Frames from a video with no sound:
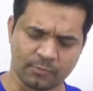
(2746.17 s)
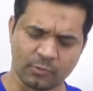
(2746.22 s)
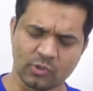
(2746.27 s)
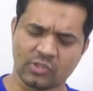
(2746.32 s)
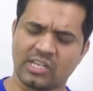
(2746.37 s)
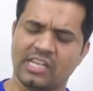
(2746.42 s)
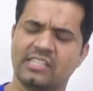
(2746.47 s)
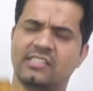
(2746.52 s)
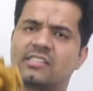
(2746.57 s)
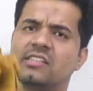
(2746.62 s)

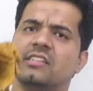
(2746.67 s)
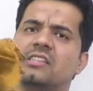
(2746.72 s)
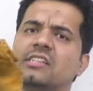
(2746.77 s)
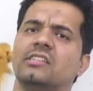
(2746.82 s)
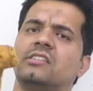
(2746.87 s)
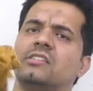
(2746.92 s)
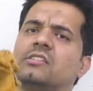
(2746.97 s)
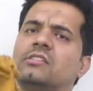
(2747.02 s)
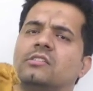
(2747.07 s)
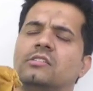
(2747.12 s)
Suppose let's say
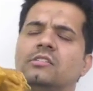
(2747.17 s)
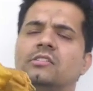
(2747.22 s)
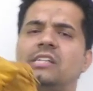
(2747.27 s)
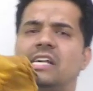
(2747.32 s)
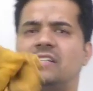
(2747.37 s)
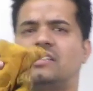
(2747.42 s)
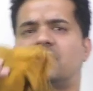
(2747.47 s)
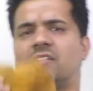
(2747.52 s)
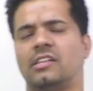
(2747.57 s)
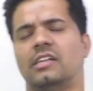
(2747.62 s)
this
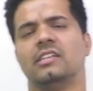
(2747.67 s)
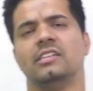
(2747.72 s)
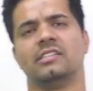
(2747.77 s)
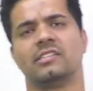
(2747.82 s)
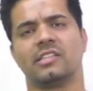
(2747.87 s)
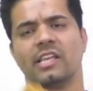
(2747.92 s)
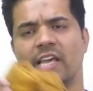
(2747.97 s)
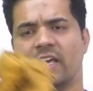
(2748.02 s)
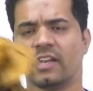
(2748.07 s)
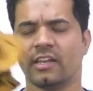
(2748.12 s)
duster
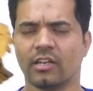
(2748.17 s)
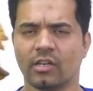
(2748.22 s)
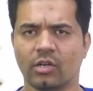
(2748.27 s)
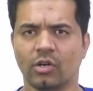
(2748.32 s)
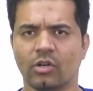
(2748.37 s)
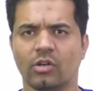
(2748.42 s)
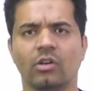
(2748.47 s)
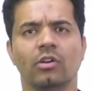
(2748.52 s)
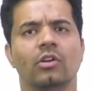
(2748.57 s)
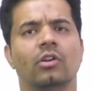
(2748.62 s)
is there in
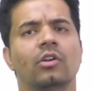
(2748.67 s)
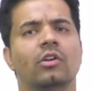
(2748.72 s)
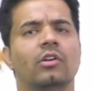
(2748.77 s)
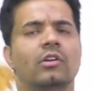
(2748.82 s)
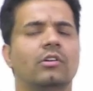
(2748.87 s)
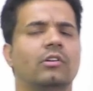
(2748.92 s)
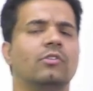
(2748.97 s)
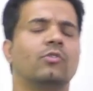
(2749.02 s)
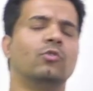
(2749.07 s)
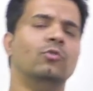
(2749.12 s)
your
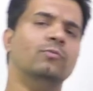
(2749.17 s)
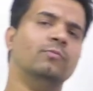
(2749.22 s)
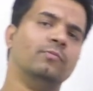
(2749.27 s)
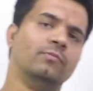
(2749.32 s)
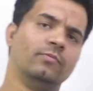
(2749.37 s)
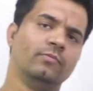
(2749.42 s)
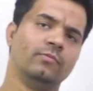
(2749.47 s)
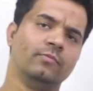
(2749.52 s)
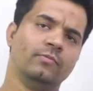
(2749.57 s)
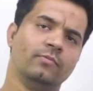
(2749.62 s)

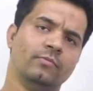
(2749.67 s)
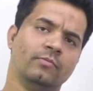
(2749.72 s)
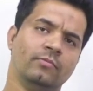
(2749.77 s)
room.